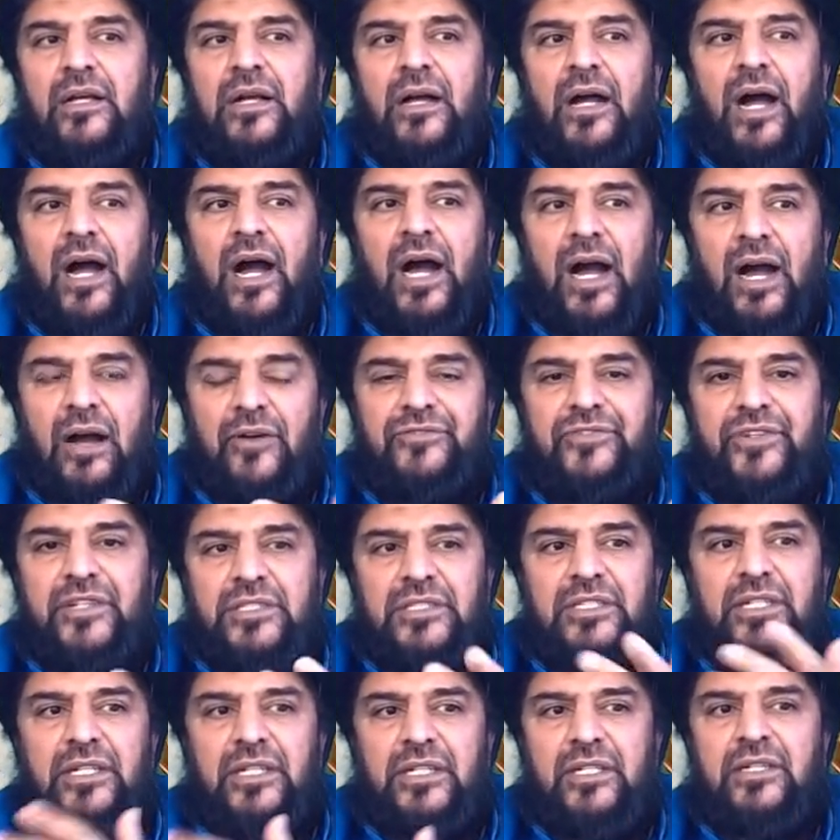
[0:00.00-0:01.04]
after
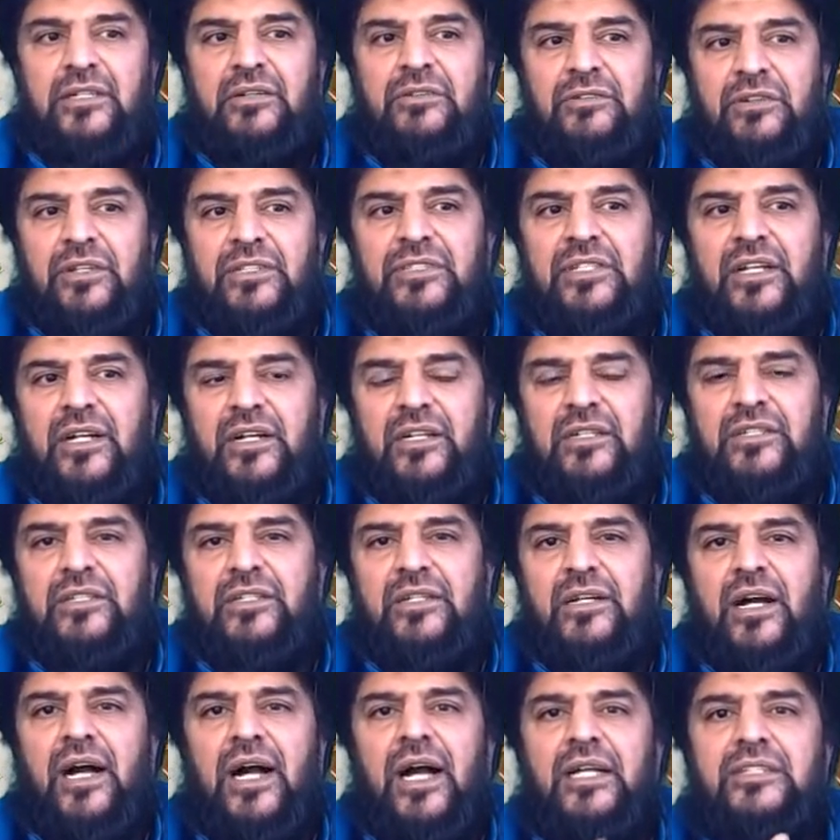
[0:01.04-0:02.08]
the result,
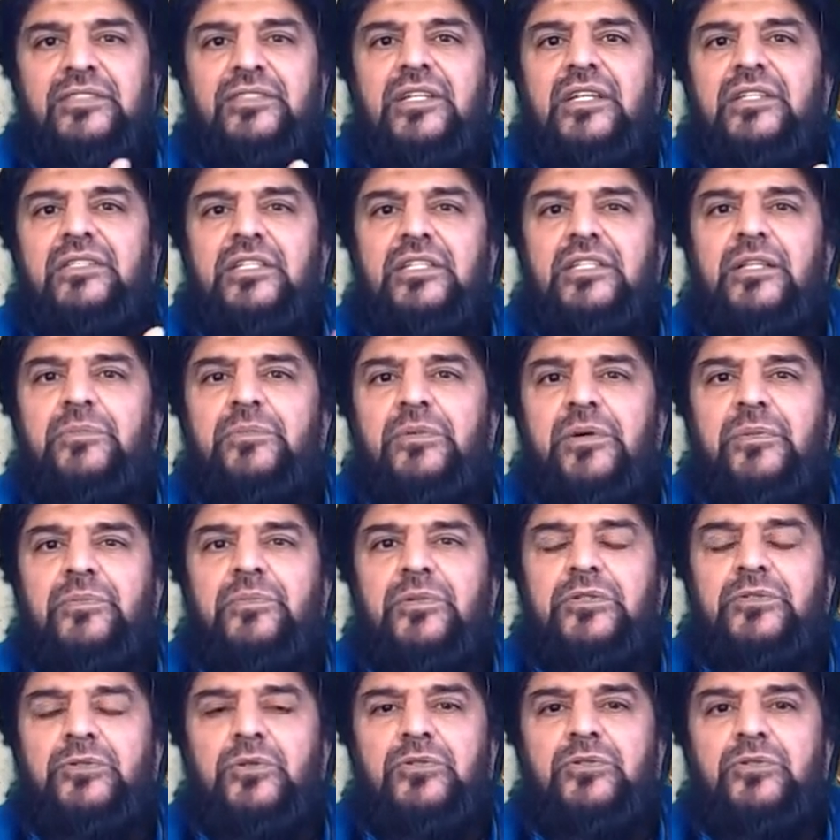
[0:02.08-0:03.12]
I said that the
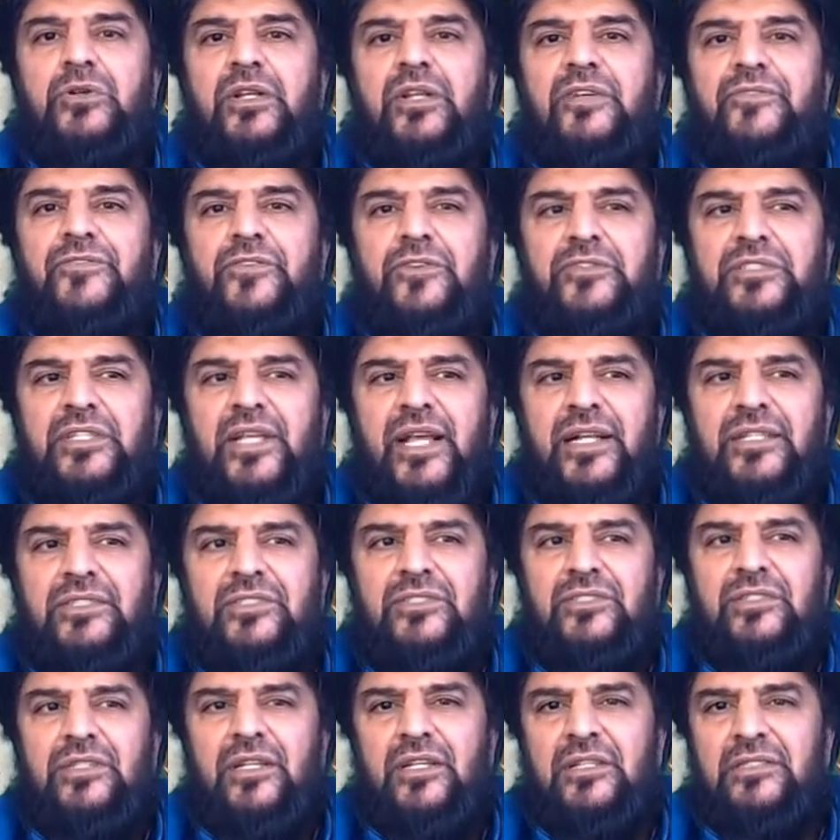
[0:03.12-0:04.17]
purpose was only for
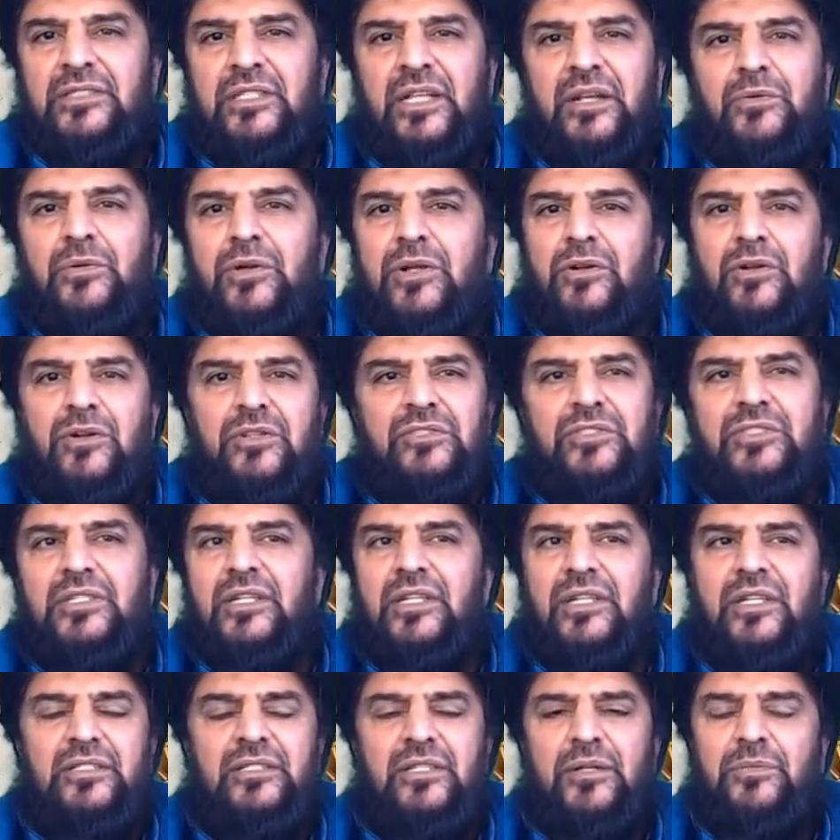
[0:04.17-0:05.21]
sex. They were not
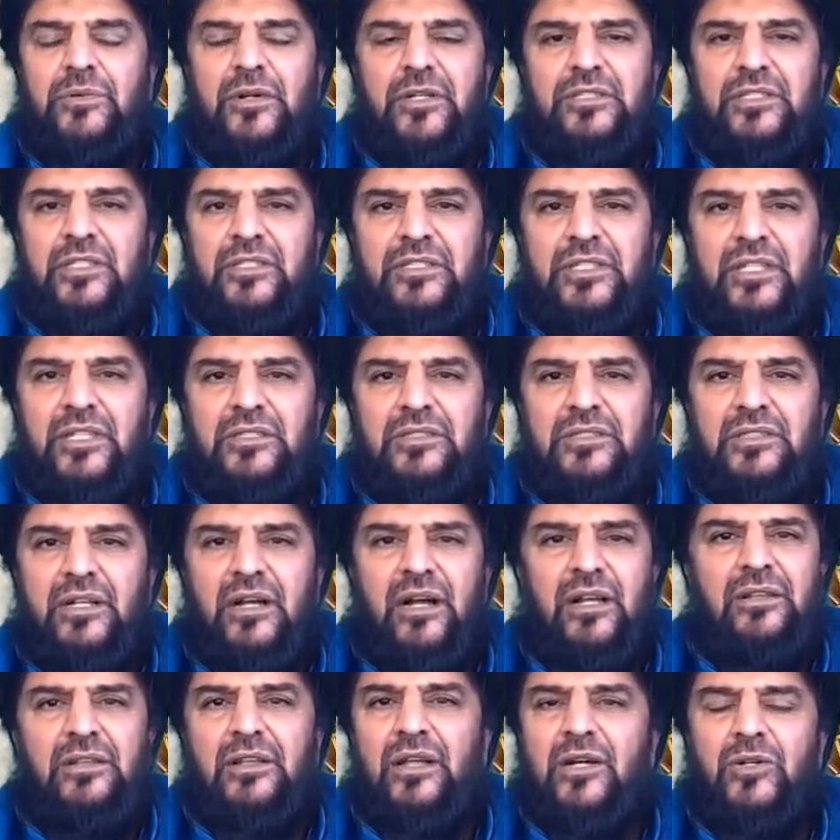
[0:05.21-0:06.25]
serious about the deen.
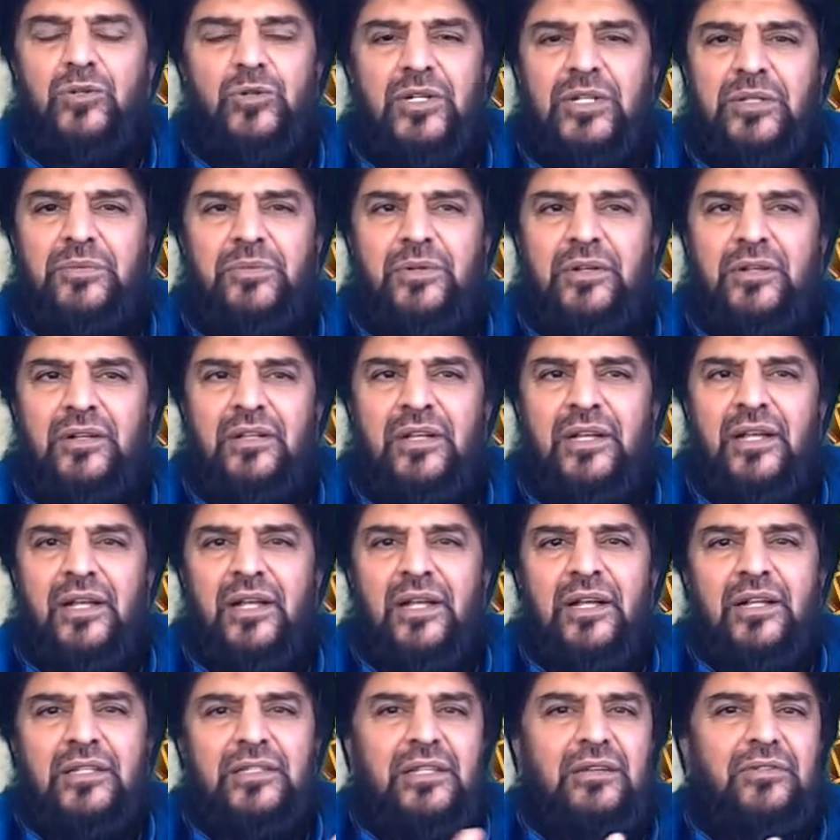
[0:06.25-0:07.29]
Allahu Akbar.
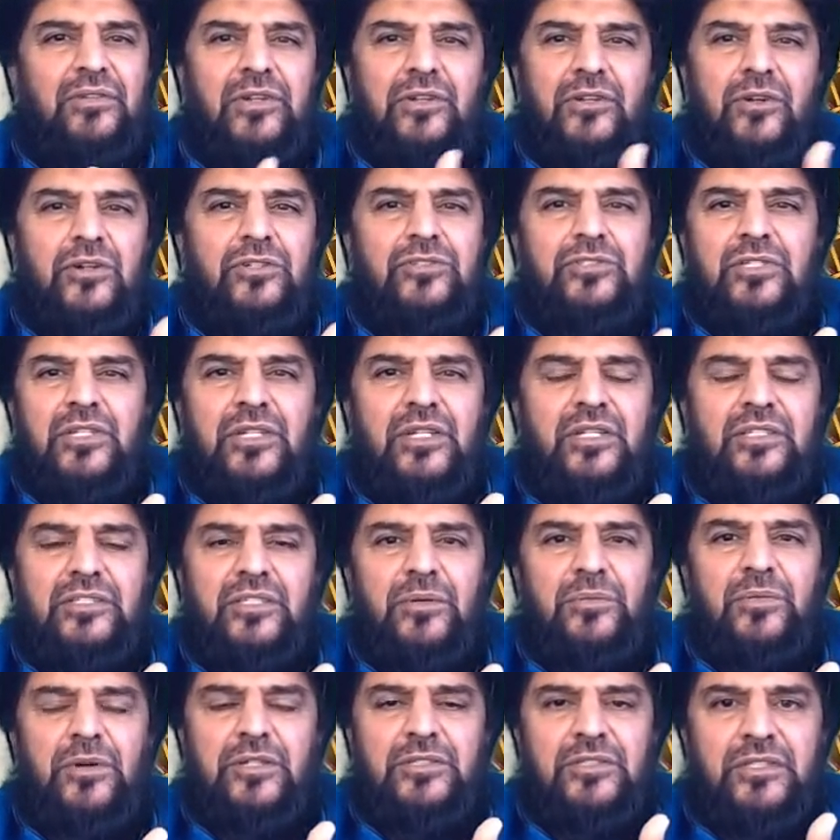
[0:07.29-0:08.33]
They were not serious
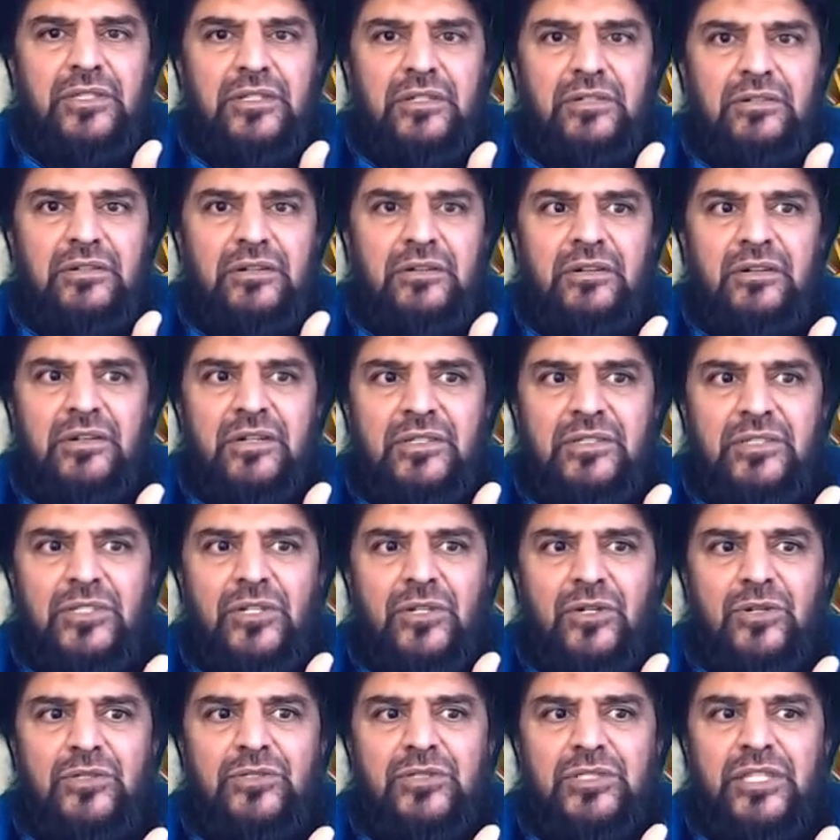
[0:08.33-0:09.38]
about
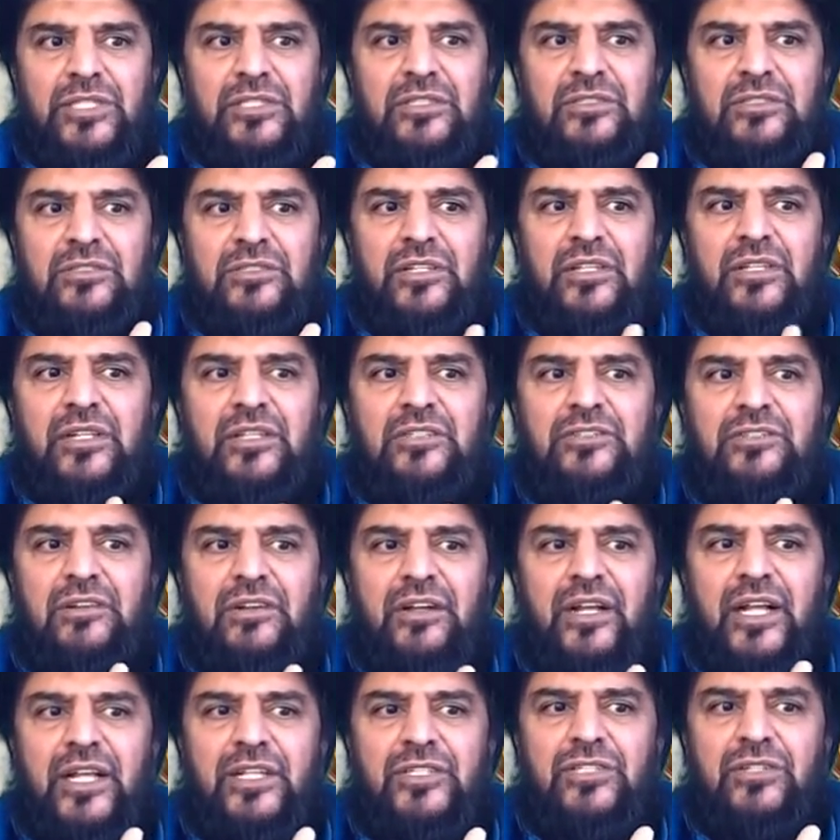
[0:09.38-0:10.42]
this serious
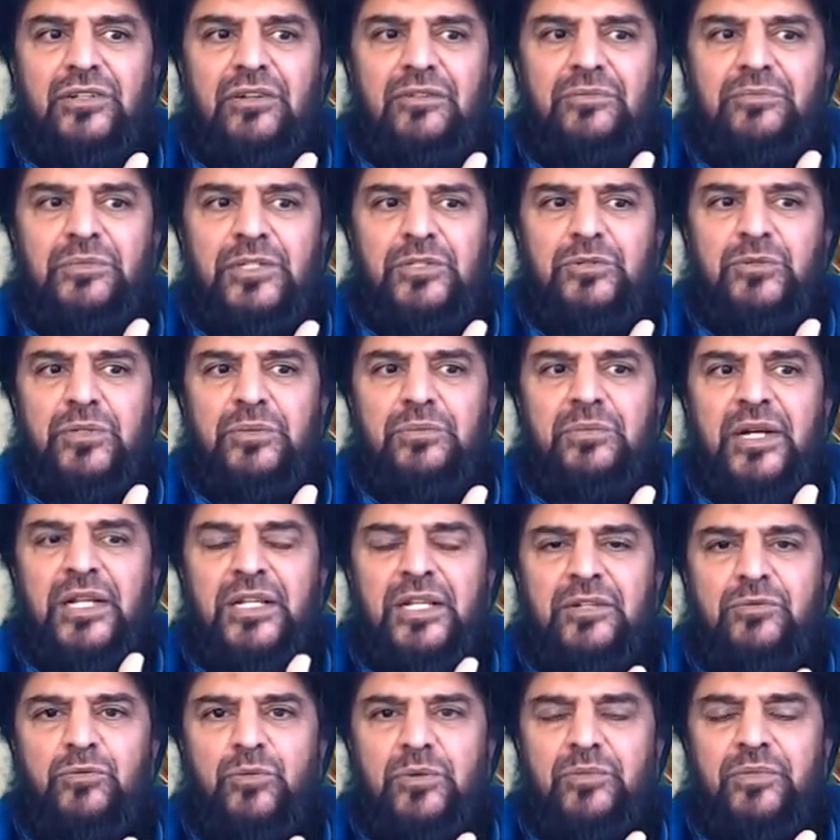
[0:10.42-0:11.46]
relation between man
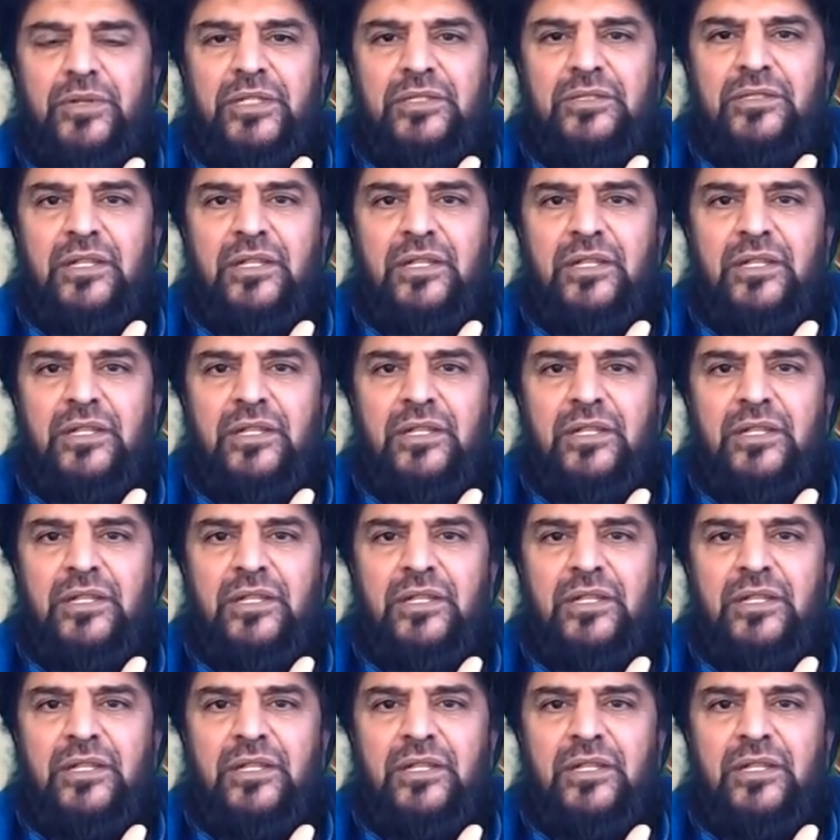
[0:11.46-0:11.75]
and woman.